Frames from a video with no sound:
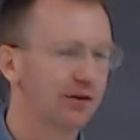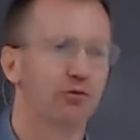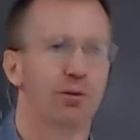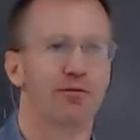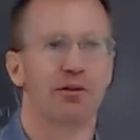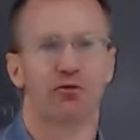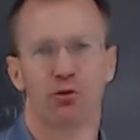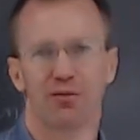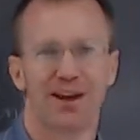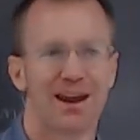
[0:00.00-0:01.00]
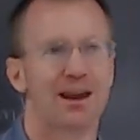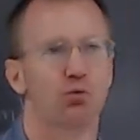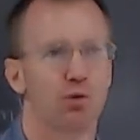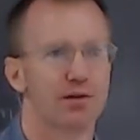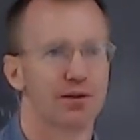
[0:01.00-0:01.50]
So we've done sort of a
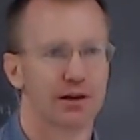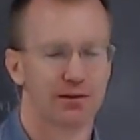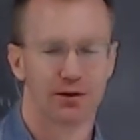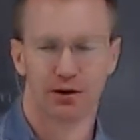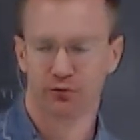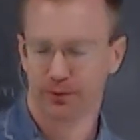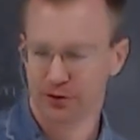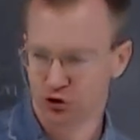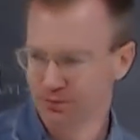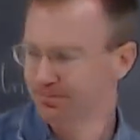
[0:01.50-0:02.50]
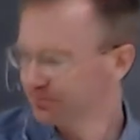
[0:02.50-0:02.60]
hand-wavy kind of an explanation.